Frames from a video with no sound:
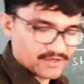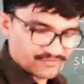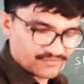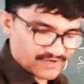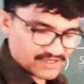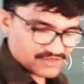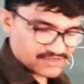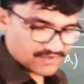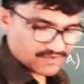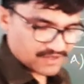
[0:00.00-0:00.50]

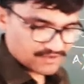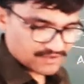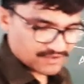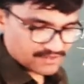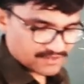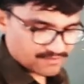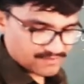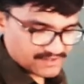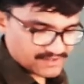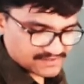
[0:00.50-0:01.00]
Face
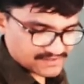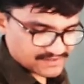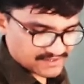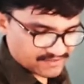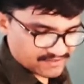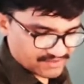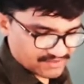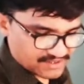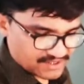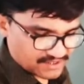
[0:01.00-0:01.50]
value. It means
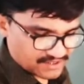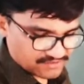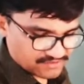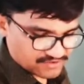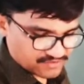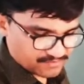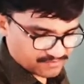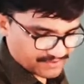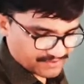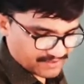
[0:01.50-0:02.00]
the
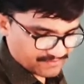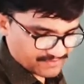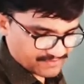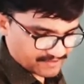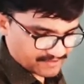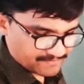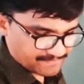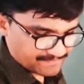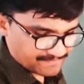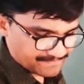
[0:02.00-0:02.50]
without
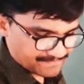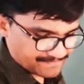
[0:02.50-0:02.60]
premium,